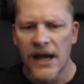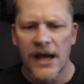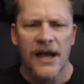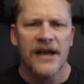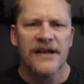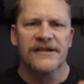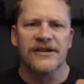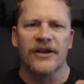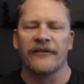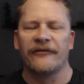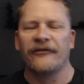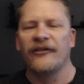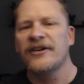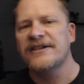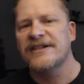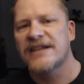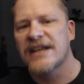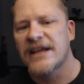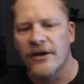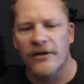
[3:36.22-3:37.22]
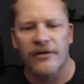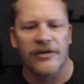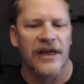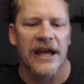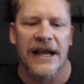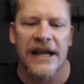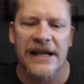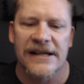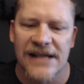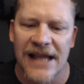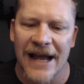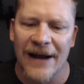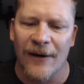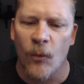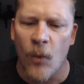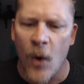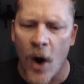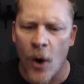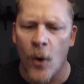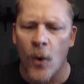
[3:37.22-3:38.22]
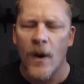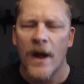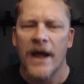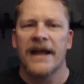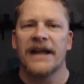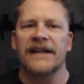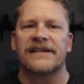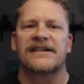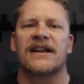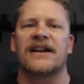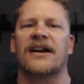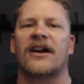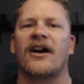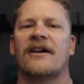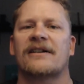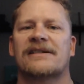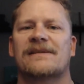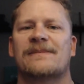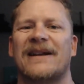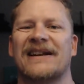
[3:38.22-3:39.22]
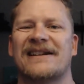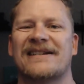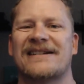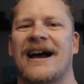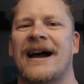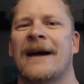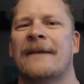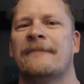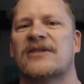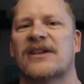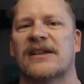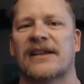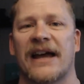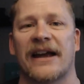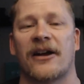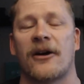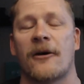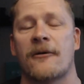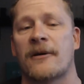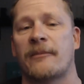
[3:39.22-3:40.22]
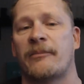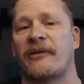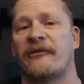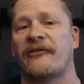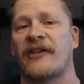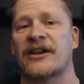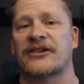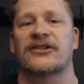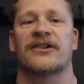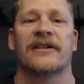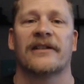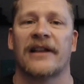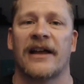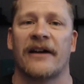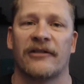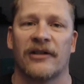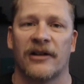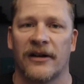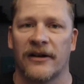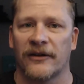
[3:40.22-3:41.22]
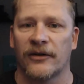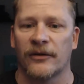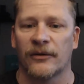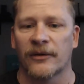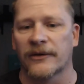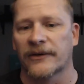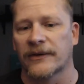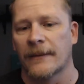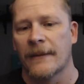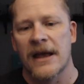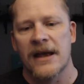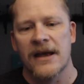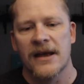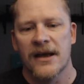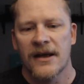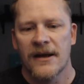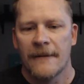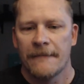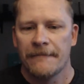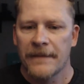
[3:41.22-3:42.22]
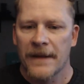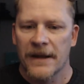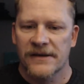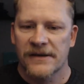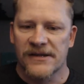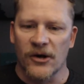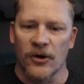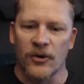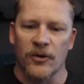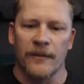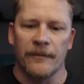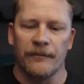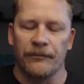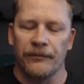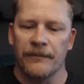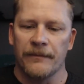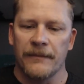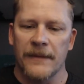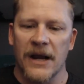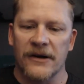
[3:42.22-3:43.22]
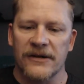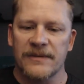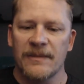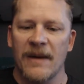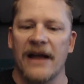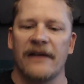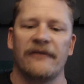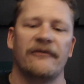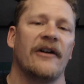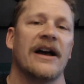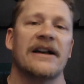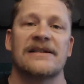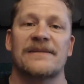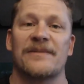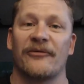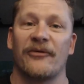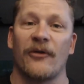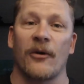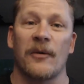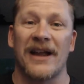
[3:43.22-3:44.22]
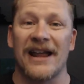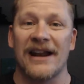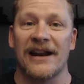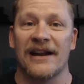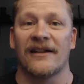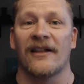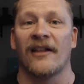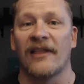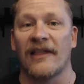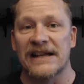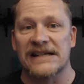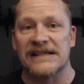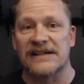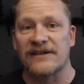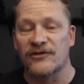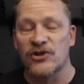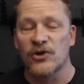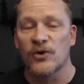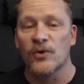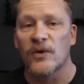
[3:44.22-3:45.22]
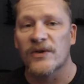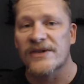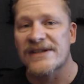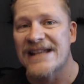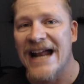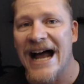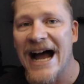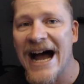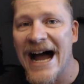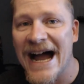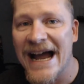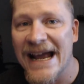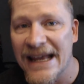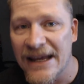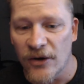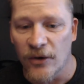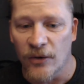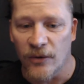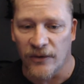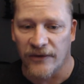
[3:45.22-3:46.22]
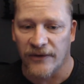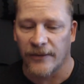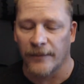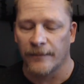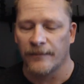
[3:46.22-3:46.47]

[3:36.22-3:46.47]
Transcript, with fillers: So the first thing you think is like, whoa, it's going to cost me a dime to like go to professional level on tools. So here's my advice before we get into the list of tools that I use.